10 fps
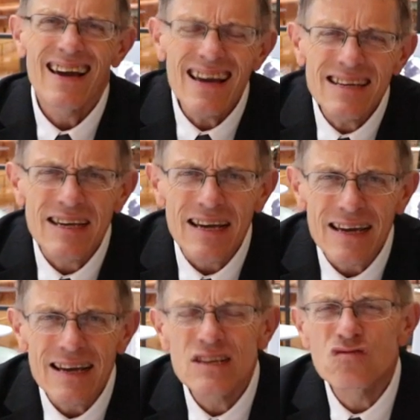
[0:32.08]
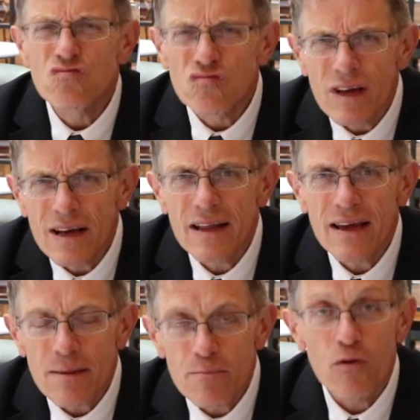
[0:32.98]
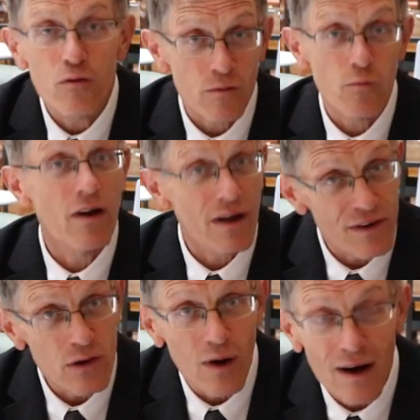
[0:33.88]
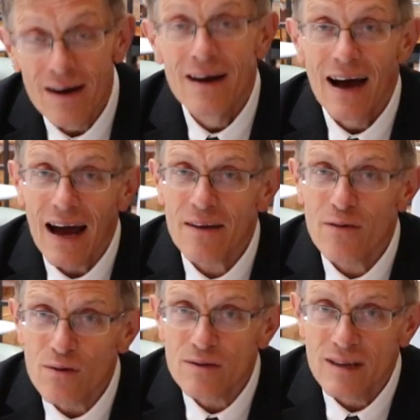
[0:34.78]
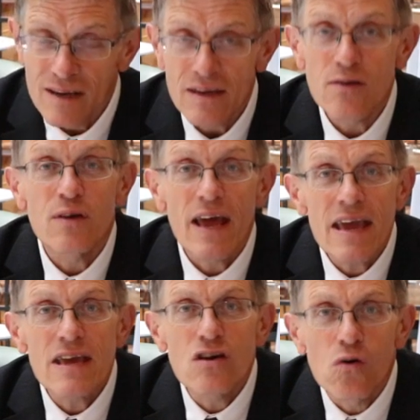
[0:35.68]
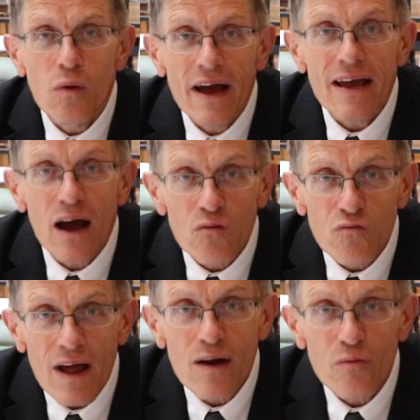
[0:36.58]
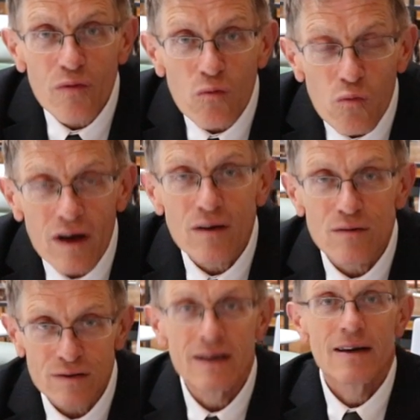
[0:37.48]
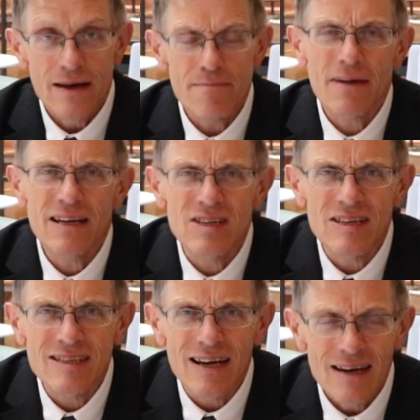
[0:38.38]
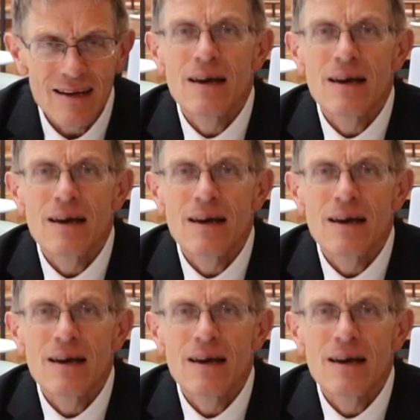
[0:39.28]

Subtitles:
Eating is really important wherever you are, and of course, you can eat your way around the world in Manchester.